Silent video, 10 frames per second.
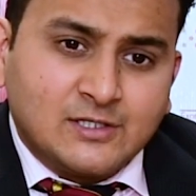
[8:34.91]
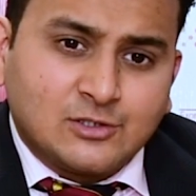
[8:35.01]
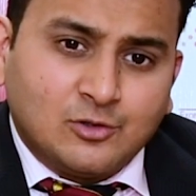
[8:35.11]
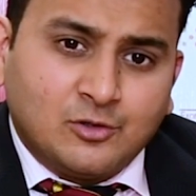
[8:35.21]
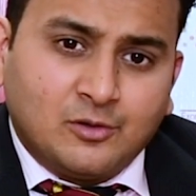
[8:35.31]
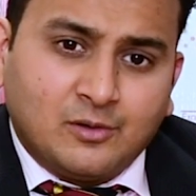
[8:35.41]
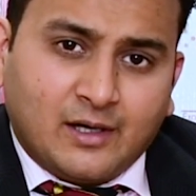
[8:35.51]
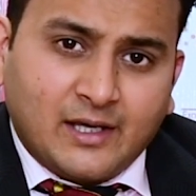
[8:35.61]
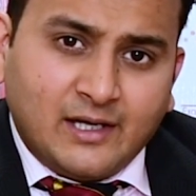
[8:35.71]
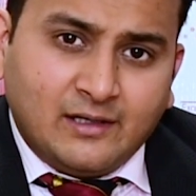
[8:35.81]
So
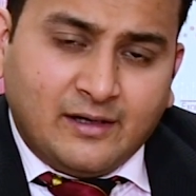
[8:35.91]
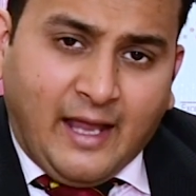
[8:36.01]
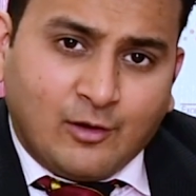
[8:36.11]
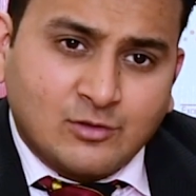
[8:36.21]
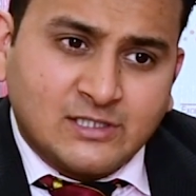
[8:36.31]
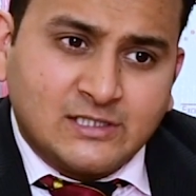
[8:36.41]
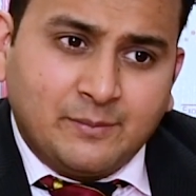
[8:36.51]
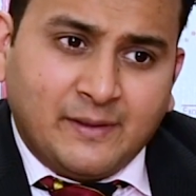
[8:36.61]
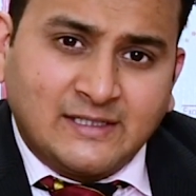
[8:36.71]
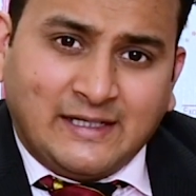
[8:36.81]
again, diagnosis
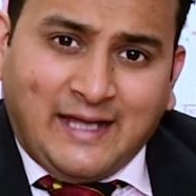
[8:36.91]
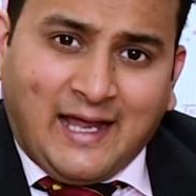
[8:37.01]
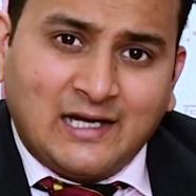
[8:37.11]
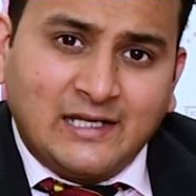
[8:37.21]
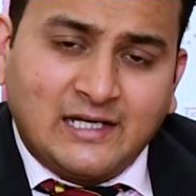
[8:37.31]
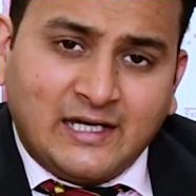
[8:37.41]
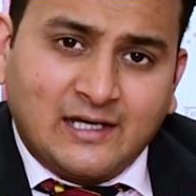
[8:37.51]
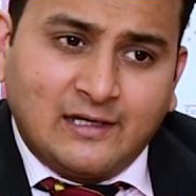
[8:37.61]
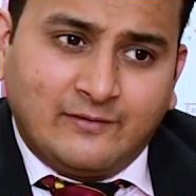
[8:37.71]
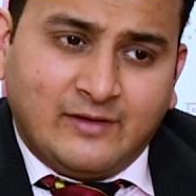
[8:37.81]
depends entirely
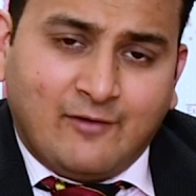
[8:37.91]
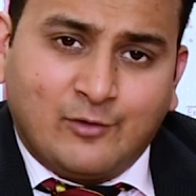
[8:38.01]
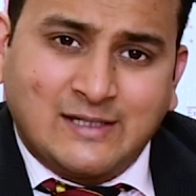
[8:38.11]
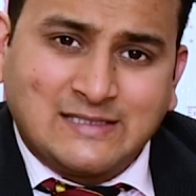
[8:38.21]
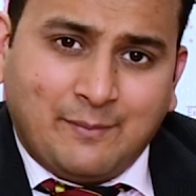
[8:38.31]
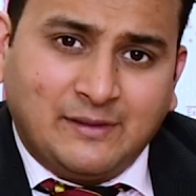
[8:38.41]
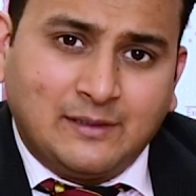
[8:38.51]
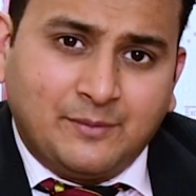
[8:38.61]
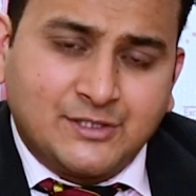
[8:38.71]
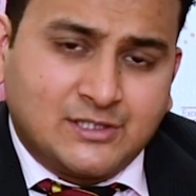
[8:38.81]
clinical. We have to examine
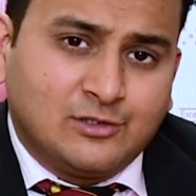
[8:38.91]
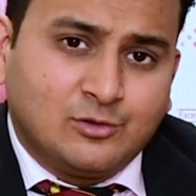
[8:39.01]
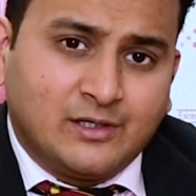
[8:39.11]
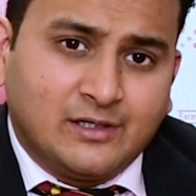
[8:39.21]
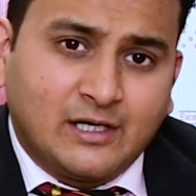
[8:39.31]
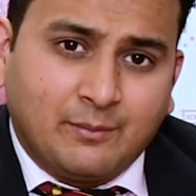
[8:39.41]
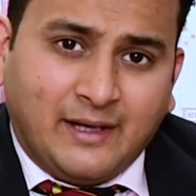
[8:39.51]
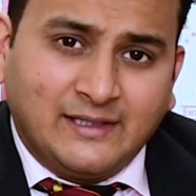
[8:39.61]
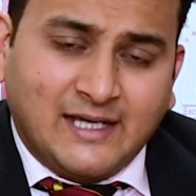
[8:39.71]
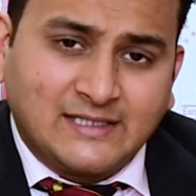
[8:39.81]
the patient to
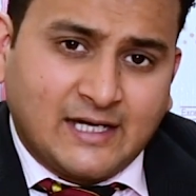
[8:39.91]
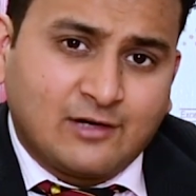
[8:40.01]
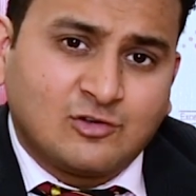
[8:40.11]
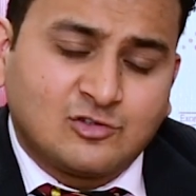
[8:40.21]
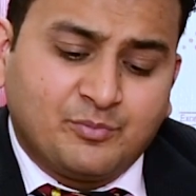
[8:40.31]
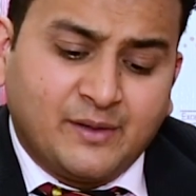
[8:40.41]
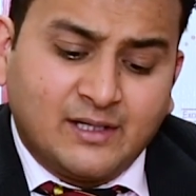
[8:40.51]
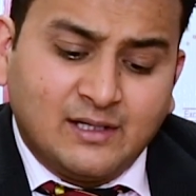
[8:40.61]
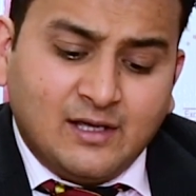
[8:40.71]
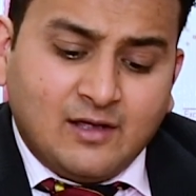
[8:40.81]
determine the exact cause of
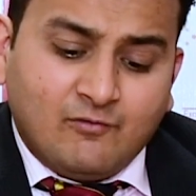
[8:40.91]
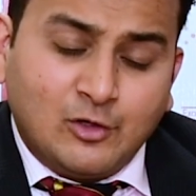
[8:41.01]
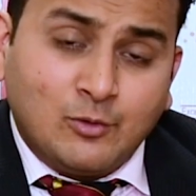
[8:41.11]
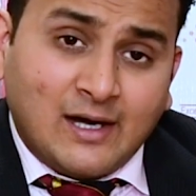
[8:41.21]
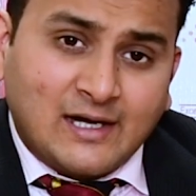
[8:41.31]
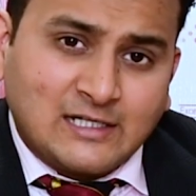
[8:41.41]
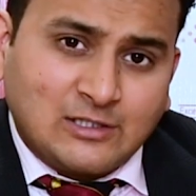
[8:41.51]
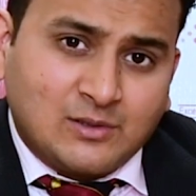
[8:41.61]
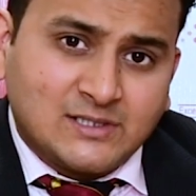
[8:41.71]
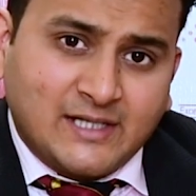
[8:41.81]
pain. We do an
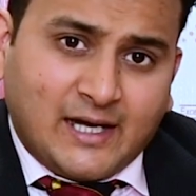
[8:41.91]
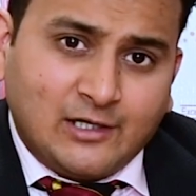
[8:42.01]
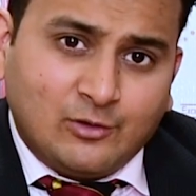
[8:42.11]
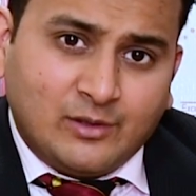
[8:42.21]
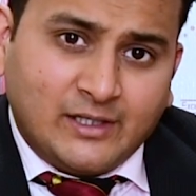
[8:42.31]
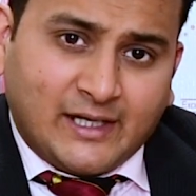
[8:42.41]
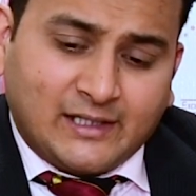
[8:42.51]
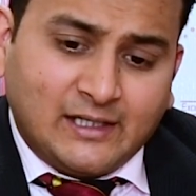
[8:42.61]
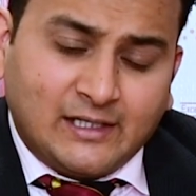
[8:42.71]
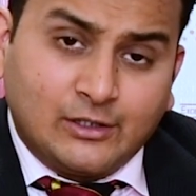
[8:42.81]
ultrasound scan to
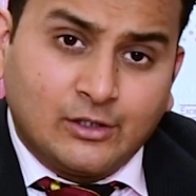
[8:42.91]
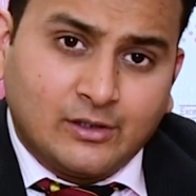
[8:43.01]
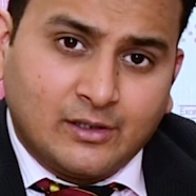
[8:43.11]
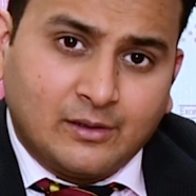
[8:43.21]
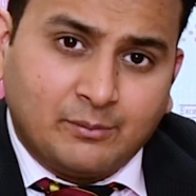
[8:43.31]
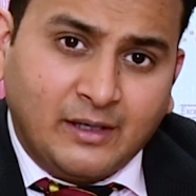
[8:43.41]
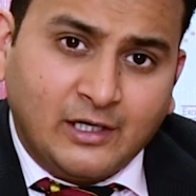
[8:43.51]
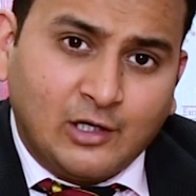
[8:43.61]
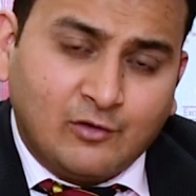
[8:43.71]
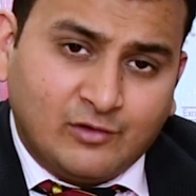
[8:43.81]
detect that
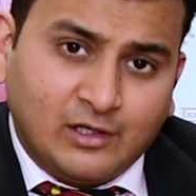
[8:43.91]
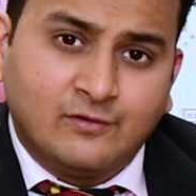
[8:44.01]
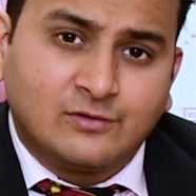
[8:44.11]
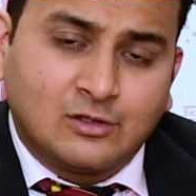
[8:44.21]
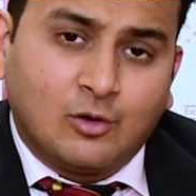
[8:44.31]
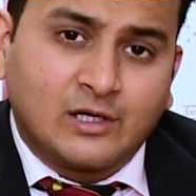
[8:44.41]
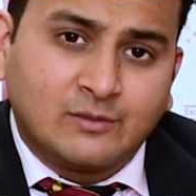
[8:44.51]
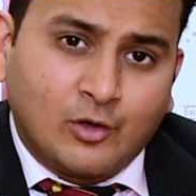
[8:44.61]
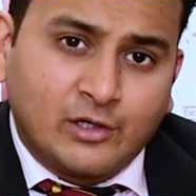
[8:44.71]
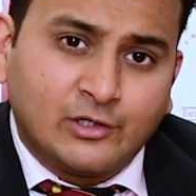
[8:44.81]
bundle of nerves called as
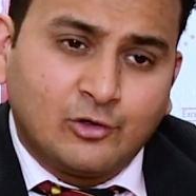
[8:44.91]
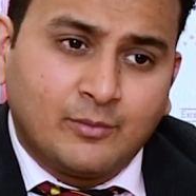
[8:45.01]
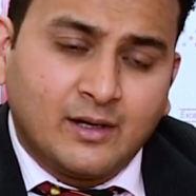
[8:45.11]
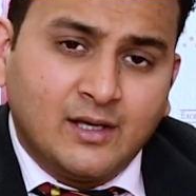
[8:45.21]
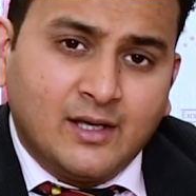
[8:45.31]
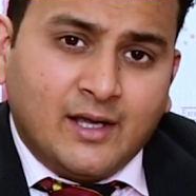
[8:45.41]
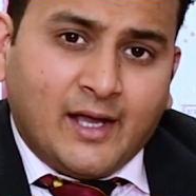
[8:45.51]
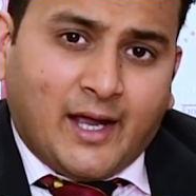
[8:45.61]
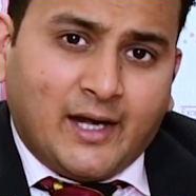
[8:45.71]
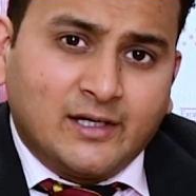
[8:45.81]
Morton neuroma,
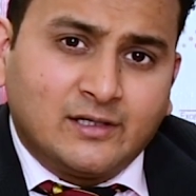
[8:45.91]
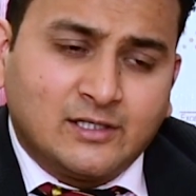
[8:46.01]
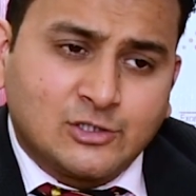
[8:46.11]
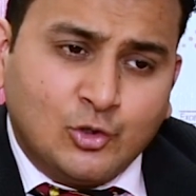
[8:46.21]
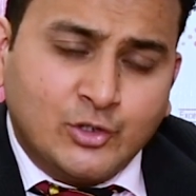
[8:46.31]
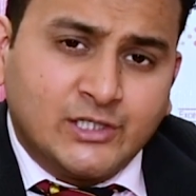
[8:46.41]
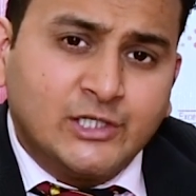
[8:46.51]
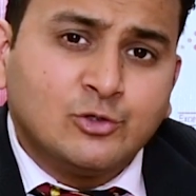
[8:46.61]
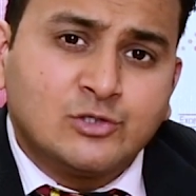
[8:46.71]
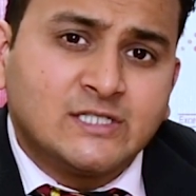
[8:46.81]
and the solution
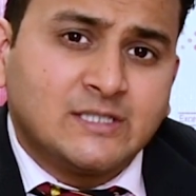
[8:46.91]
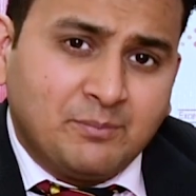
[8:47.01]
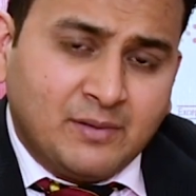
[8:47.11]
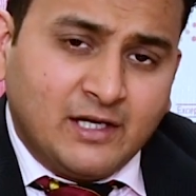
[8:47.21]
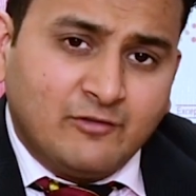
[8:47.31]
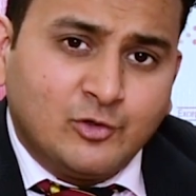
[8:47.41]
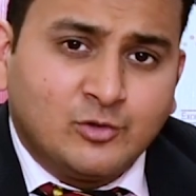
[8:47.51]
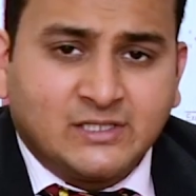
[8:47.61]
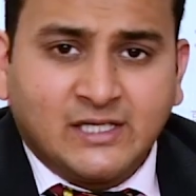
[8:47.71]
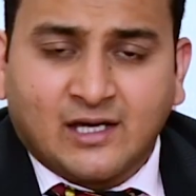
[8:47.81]
is usually simple if
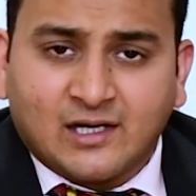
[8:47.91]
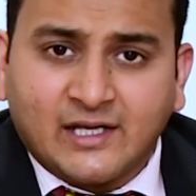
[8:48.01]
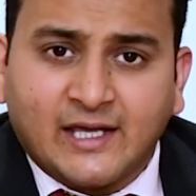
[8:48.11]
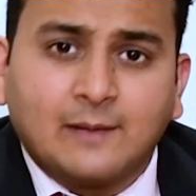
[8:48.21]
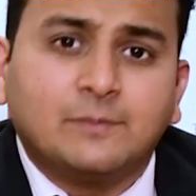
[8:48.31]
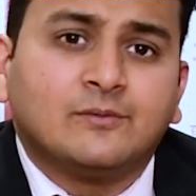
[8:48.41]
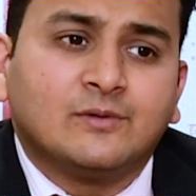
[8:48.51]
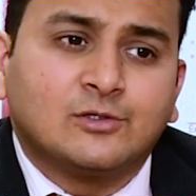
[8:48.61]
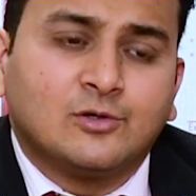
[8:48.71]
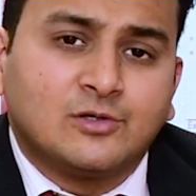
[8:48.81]
you seek early help.
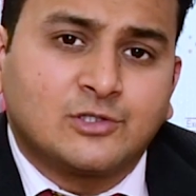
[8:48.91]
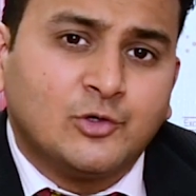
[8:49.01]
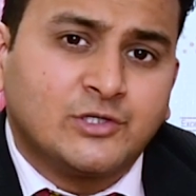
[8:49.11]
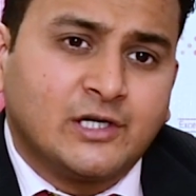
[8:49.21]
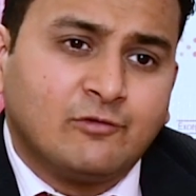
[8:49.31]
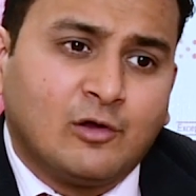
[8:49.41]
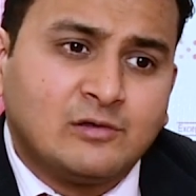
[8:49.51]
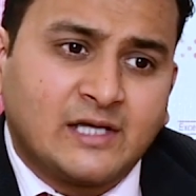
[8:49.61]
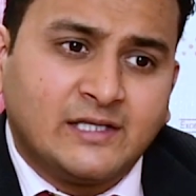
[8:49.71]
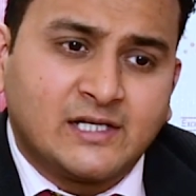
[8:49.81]
So solution
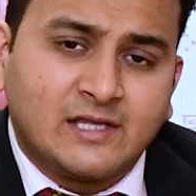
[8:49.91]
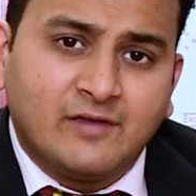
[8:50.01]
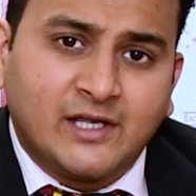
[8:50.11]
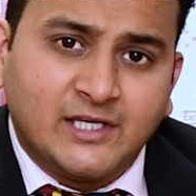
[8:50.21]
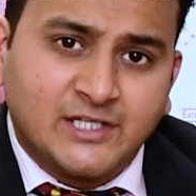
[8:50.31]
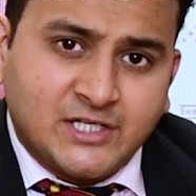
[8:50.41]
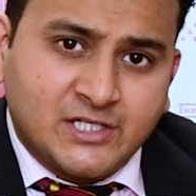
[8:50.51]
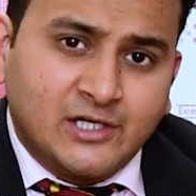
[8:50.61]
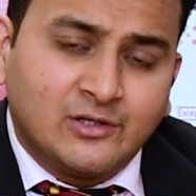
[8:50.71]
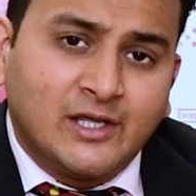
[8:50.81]
involves either giving an
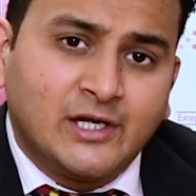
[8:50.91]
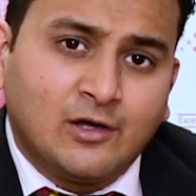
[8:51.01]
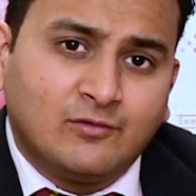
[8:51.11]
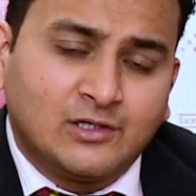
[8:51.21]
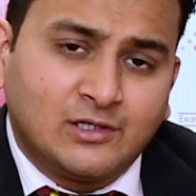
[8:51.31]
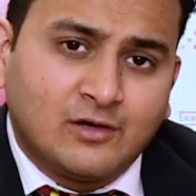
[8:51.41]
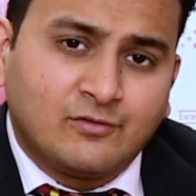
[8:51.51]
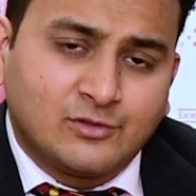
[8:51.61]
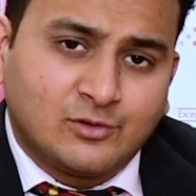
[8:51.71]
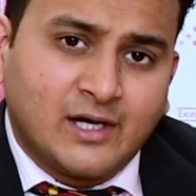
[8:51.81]
injection into the area of the
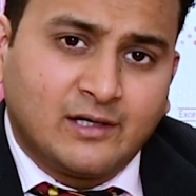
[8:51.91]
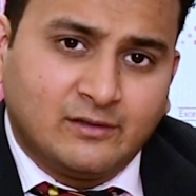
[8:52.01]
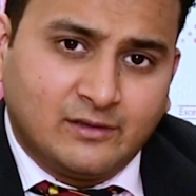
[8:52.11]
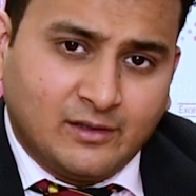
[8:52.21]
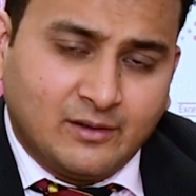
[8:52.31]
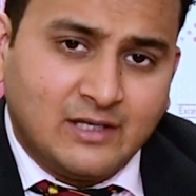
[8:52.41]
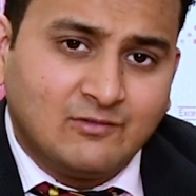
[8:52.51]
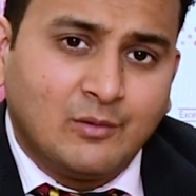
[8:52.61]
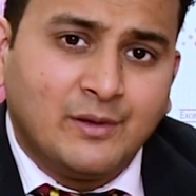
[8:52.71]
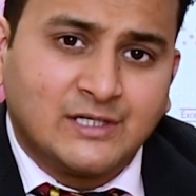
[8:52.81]
nerve so that the
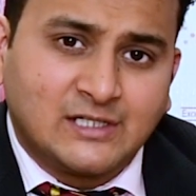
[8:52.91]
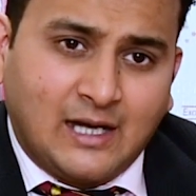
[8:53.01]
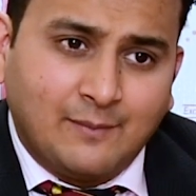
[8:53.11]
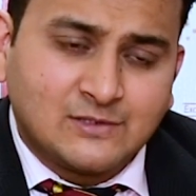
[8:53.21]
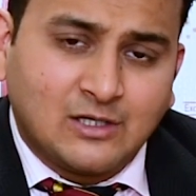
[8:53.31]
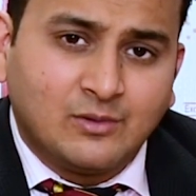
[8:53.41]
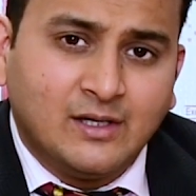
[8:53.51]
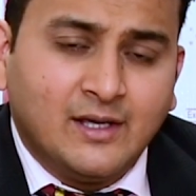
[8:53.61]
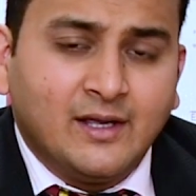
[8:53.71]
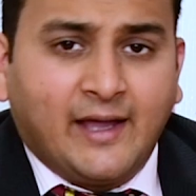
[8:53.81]
inflammation calms down,
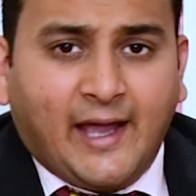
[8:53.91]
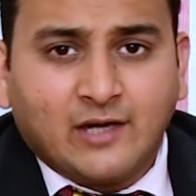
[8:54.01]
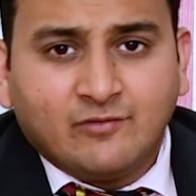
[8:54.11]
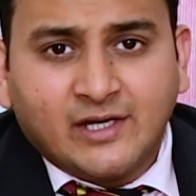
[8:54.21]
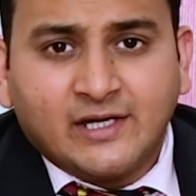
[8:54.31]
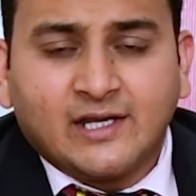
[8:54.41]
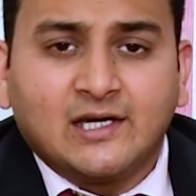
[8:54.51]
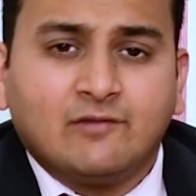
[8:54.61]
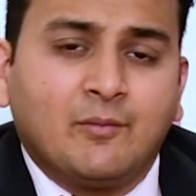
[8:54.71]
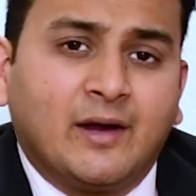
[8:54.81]
and very
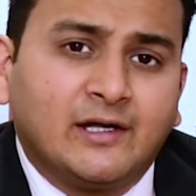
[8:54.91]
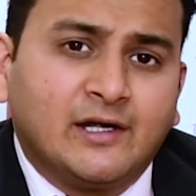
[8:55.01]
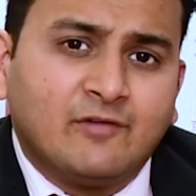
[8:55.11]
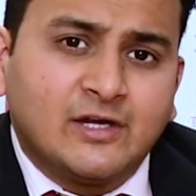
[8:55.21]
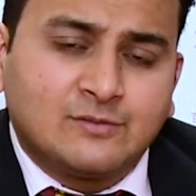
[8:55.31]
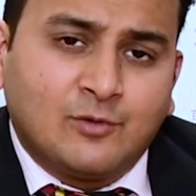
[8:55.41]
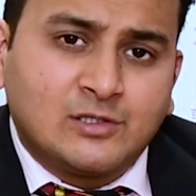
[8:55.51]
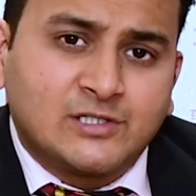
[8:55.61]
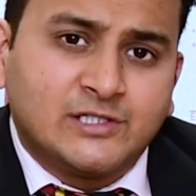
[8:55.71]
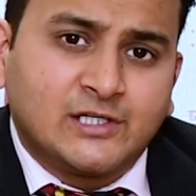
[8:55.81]
rarely we might need a very
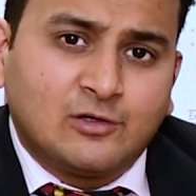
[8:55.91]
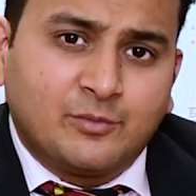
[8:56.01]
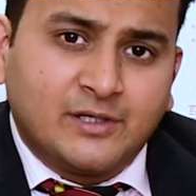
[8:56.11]
small surgical